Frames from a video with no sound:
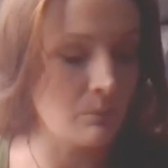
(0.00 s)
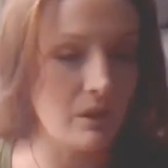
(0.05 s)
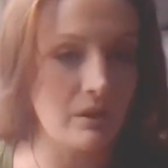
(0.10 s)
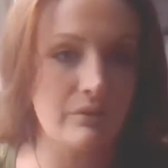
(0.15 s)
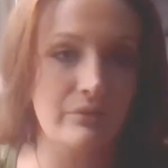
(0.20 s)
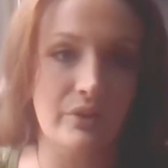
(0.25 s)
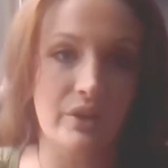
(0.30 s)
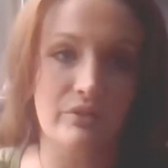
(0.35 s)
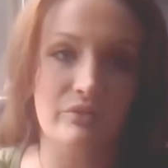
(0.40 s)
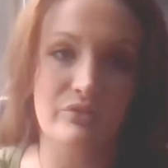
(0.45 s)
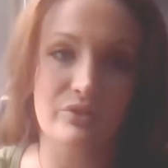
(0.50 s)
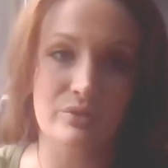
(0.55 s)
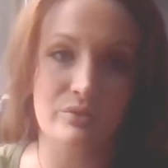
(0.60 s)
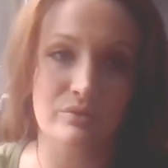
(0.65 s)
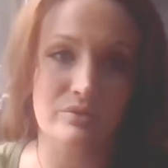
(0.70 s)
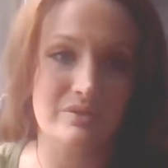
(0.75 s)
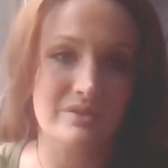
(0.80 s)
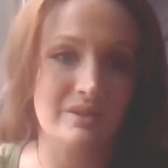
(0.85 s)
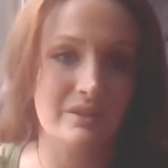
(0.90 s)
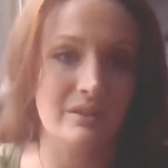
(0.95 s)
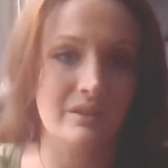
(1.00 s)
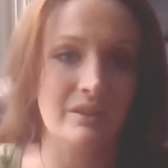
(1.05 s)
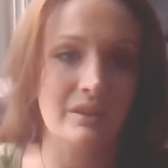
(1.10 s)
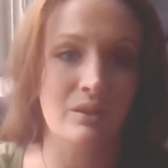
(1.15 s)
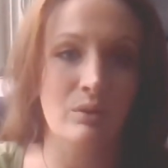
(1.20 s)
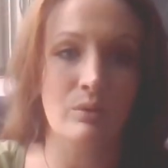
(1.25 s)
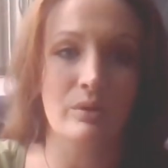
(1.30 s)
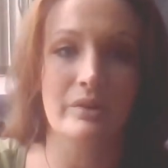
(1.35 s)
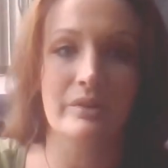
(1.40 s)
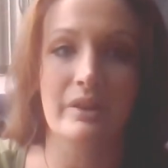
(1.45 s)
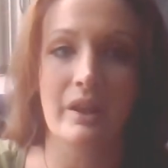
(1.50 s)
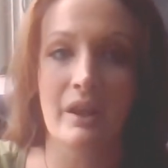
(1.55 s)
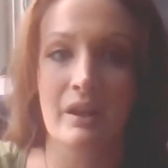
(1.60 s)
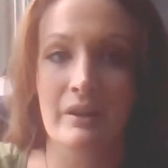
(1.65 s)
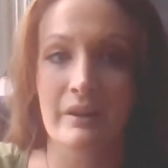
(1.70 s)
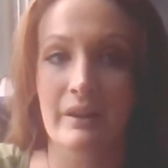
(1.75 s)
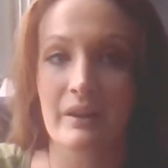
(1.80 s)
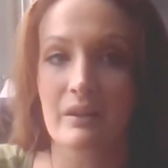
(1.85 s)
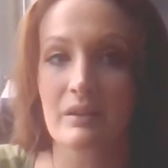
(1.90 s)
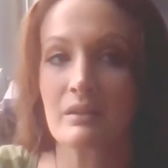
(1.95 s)
modified foods, eating
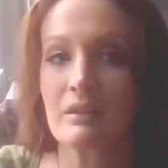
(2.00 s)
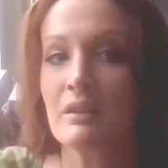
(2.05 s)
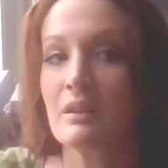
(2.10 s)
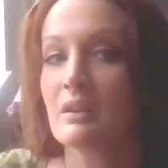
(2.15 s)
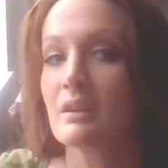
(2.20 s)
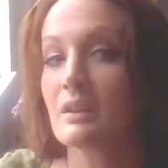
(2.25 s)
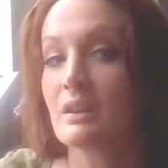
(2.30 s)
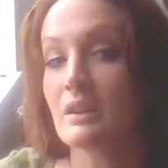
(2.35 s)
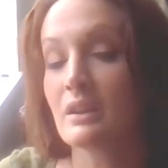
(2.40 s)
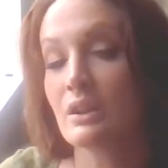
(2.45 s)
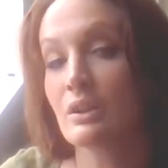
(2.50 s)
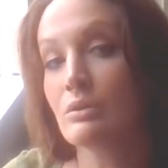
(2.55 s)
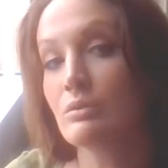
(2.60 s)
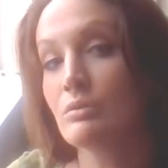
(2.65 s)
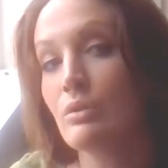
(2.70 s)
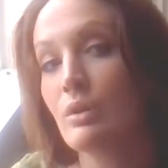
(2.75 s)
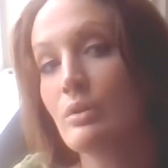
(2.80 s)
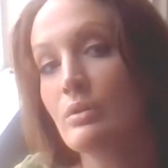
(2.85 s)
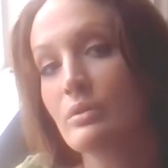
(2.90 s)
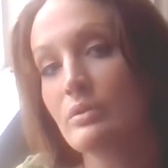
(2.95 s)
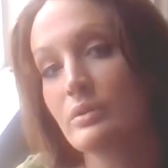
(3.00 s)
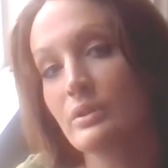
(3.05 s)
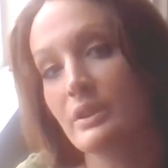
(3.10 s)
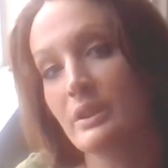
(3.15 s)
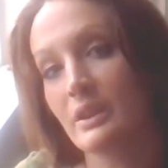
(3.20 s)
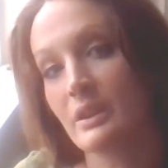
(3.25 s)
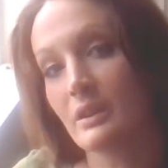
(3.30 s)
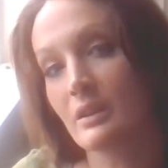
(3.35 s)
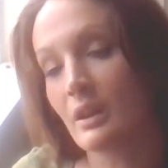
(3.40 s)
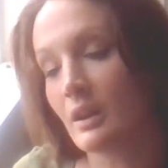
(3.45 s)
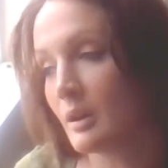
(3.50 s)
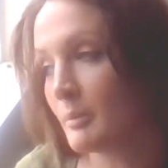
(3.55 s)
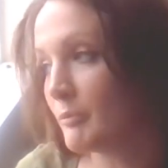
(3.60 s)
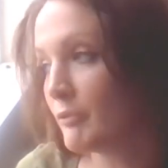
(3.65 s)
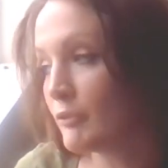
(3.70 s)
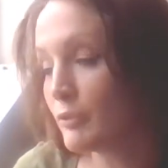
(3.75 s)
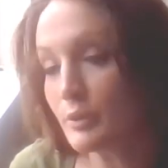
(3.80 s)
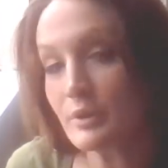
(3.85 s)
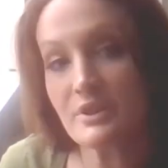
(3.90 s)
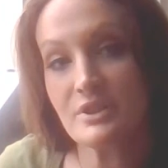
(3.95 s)
organic, eating locally,
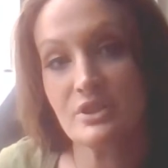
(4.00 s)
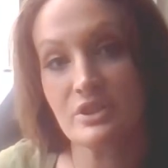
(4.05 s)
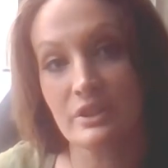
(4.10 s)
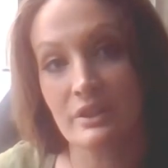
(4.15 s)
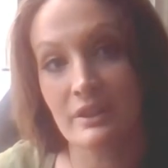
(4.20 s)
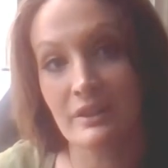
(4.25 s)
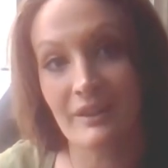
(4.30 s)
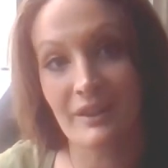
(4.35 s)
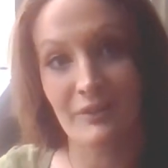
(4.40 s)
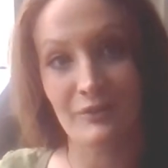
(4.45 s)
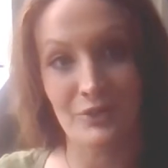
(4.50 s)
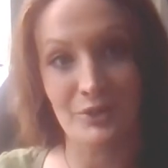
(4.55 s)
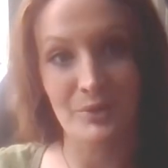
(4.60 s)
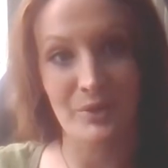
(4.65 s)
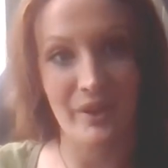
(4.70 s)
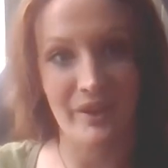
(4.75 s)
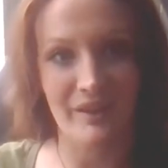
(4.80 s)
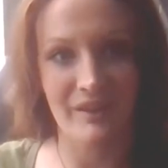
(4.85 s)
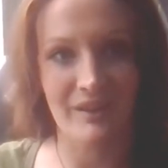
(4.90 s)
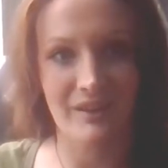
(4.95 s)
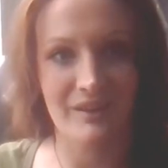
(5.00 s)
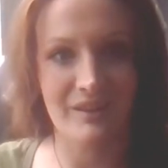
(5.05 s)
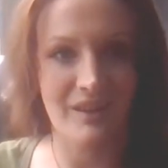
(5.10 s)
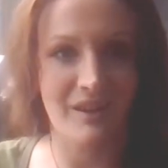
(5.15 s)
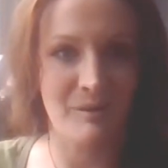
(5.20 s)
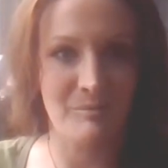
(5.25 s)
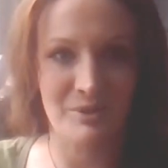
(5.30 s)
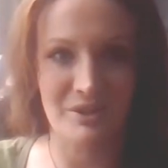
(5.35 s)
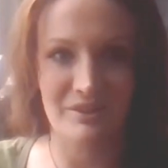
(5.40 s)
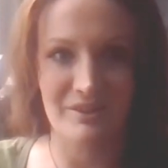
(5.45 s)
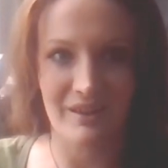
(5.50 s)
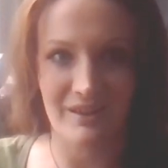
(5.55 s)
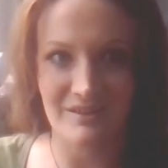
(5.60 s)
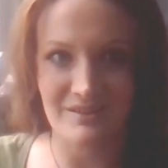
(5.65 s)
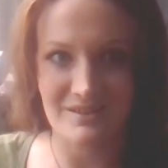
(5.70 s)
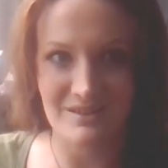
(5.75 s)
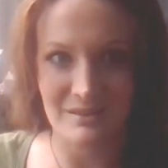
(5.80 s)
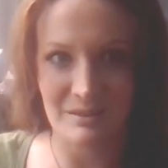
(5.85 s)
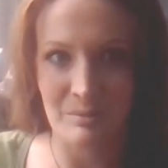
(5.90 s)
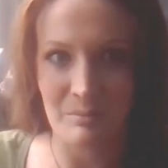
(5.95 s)
foraging if you can. I mean,
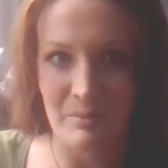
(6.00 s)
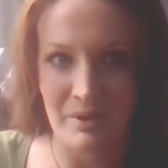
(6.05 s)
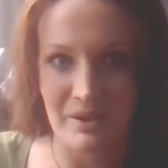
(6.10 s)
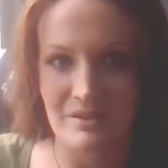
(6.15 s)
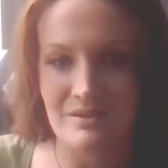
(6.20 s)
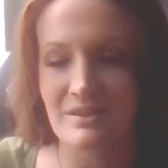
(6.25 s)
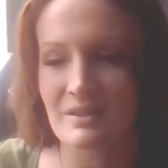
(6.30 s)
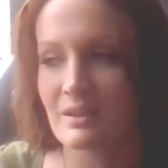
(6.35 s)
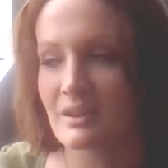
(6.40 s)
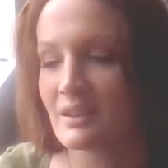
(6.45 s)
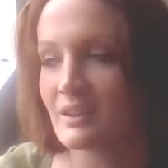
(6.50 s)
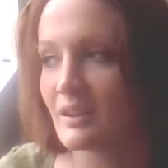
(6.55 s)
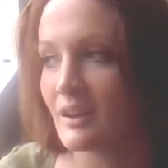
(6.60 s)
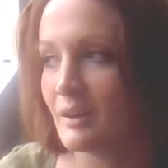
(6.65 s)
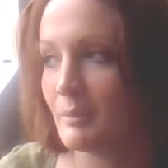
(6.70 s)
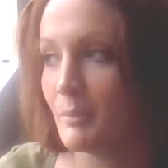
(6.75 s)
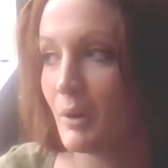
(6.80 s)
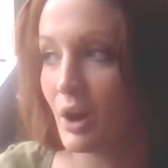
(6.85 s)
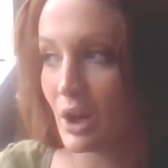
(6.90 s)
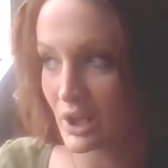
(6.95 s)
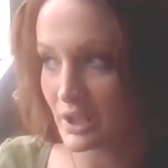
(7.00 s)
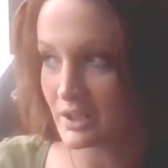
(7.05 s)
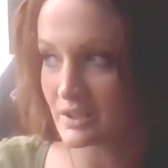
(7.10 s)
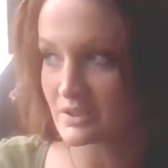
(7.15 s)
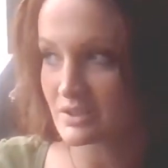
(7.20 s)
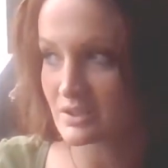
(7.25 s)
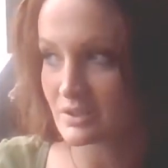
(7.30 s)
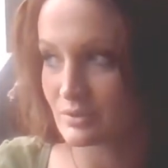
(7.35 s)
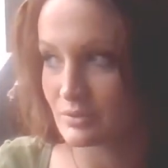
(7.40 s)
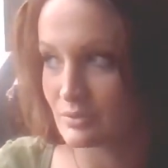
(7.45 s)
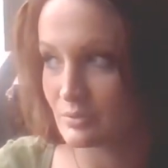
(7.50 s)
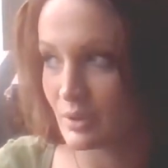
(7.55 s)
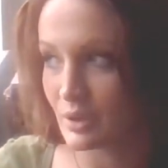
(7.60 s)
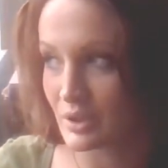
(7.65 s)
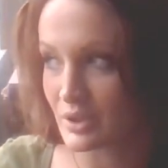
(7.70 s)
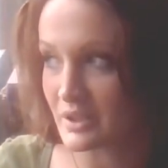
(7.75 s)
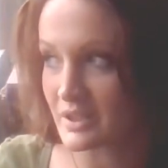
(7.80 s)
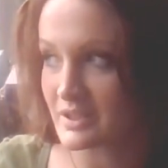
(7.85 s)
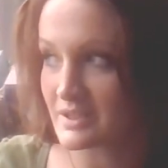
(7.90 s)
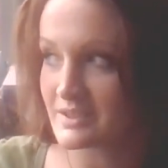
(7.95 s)
that is an amazing art to
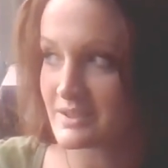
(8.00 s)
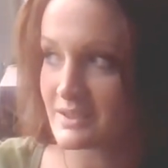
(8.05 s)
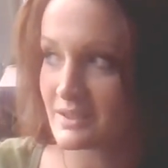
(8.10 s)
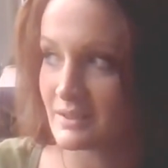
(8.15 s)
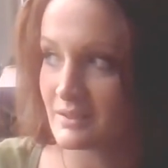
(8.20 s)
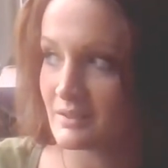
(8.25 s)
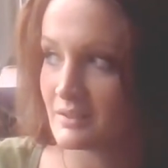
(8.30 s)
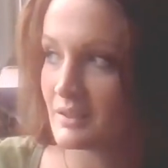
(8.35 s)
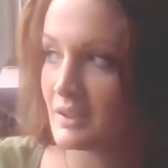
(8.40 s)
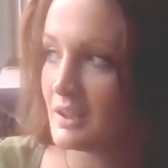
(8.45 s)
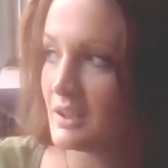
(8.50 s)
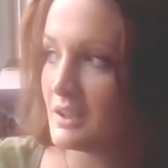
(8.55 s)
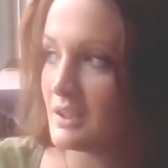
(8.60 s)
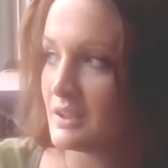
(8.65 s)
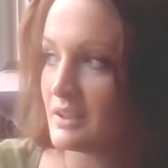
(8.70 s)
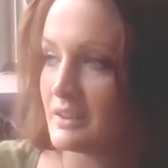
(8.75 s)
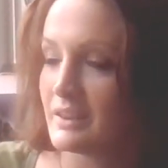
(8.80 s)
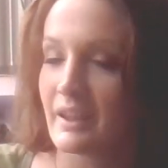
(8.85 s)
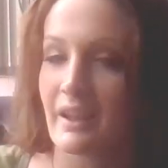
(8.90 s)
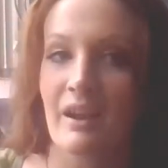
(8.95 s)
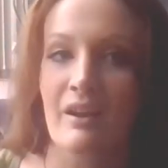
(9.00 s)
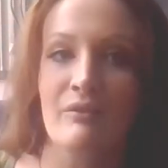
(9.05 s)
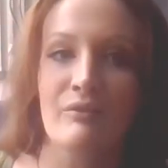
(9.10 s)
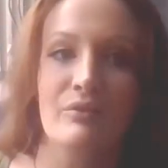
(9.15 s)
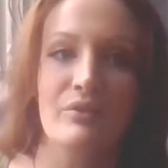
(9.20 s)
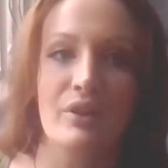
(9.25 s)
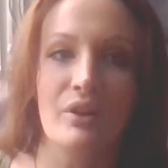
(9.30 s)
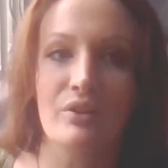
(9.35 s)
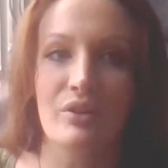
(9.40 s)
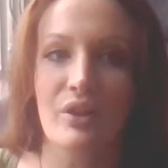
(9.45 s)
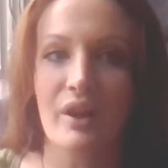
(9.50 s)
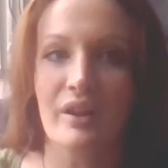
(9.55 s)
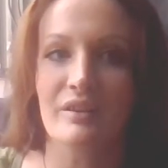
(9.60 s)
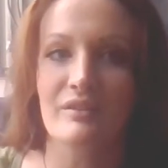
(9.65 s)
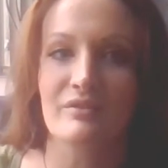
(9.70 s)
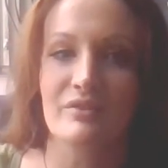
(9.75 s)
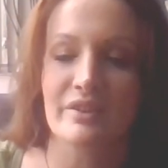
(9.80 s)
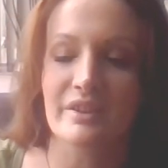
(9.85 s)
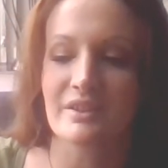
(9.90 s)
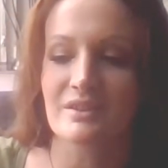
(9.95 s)
harness, and they have a
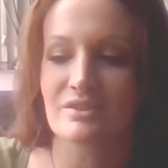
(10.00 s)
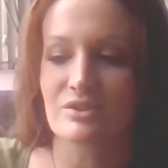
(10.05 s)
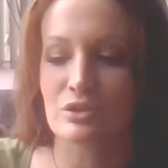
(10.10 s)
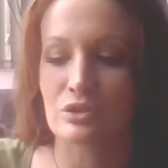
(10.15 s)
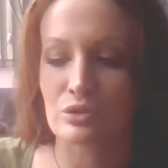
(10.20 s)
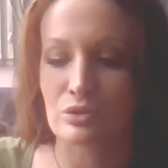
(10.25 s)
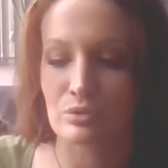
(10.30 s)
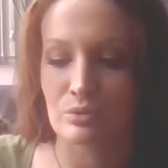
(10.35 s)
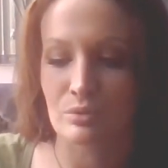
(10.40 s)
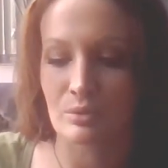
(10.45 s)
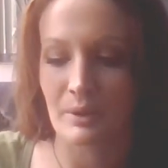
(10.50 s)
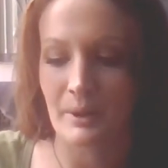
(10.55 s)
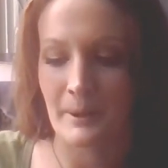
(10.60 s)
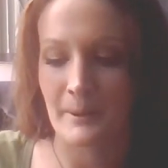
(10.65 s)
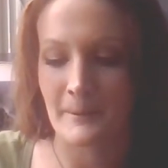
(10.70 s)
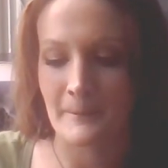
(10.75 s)
lot of these new